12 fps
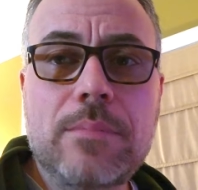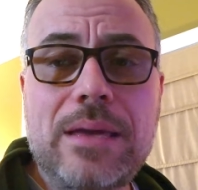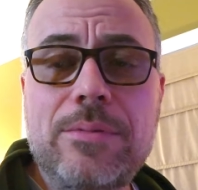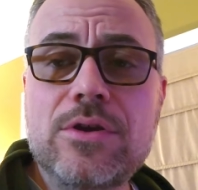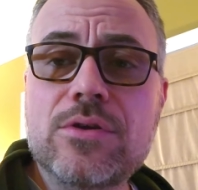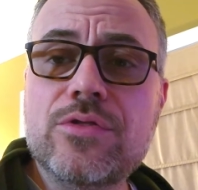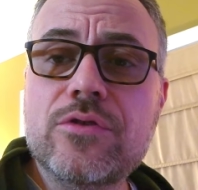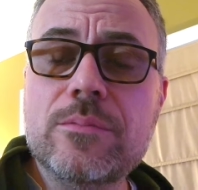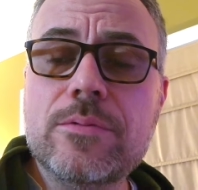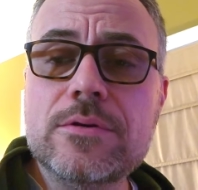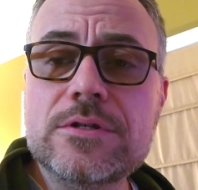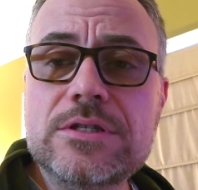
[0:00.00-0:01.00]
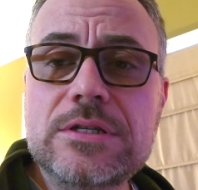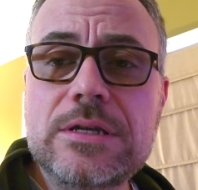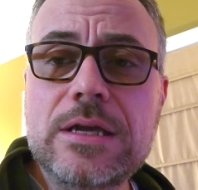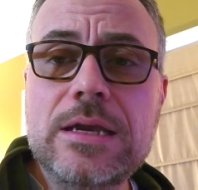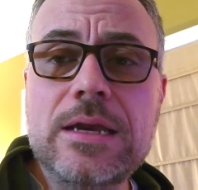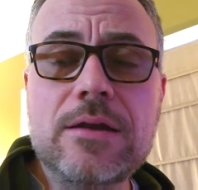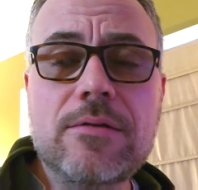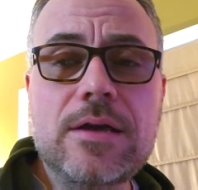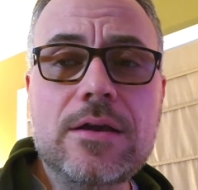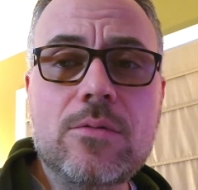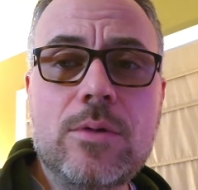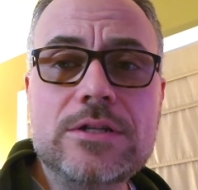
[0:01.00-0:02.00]
your third person
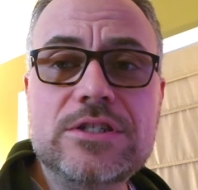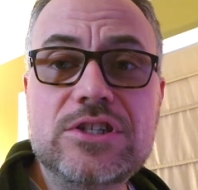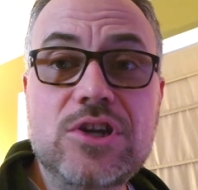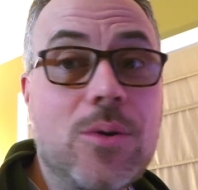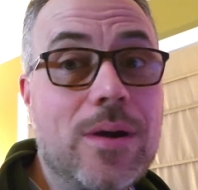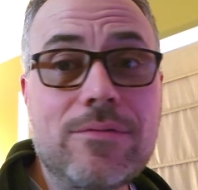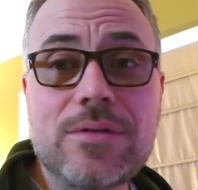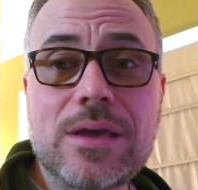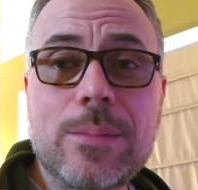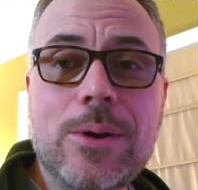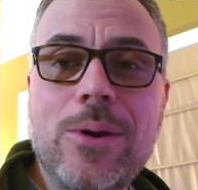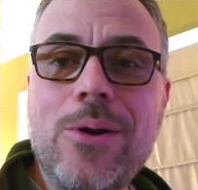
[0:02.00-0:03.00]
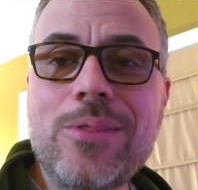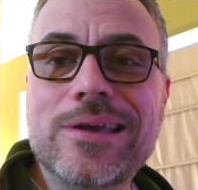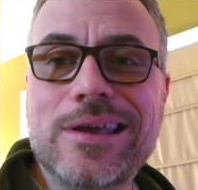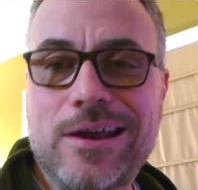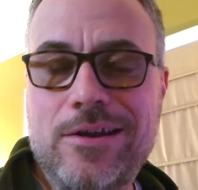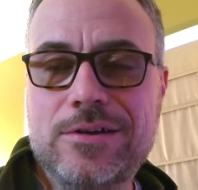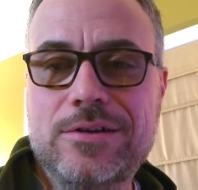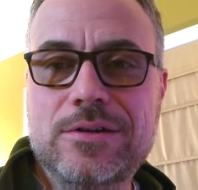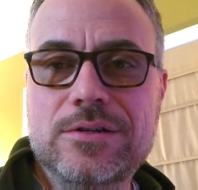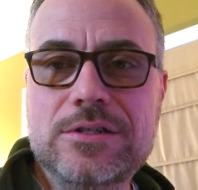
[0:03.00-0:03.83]
narrator wants to know everything about all the characters,